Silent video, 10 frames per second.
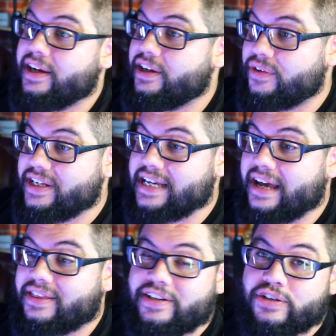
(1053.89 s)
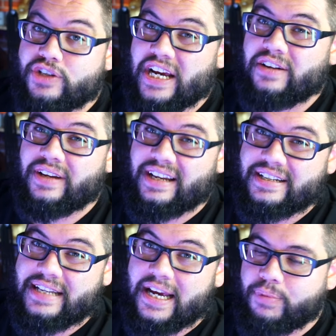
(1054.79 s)
You know, these athletes are generally going
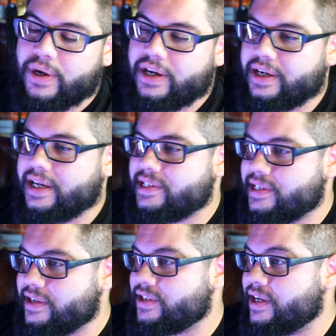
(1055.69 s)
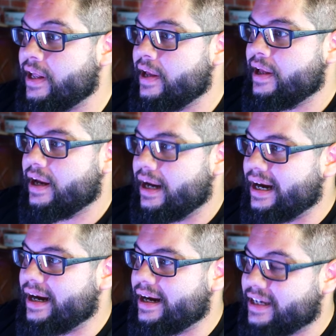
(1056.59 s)
to stay in pretty good condition
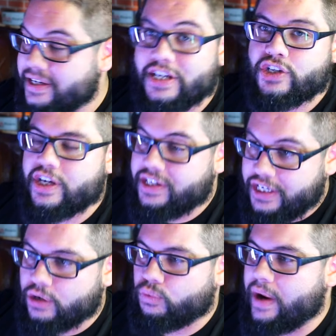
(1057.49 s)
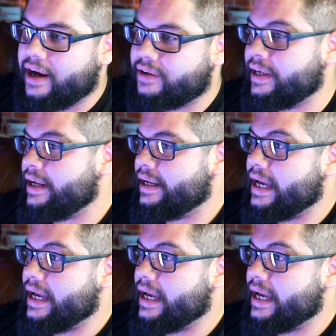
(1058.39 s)
uh, condition year round,